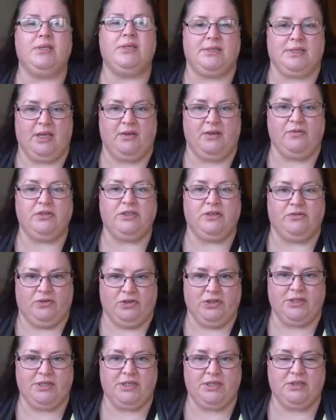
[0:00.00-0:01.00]
safety
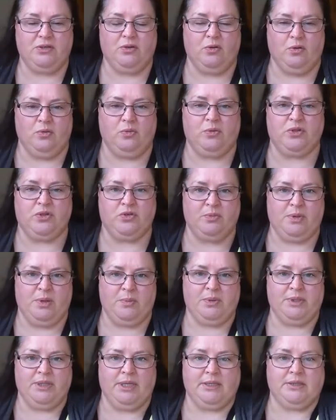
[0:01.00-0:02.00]
first always
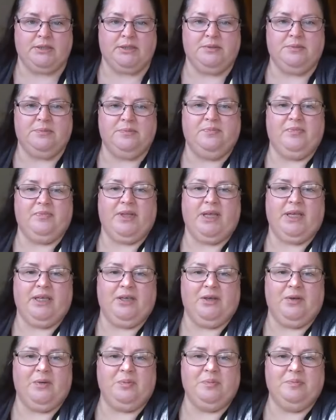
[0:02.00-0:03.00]
remember that thank
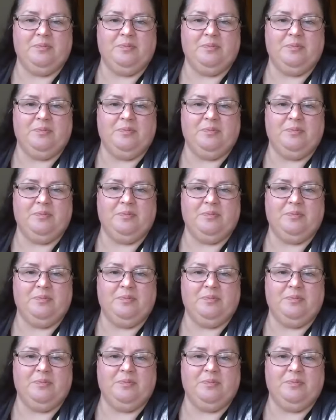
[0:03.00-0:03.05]
you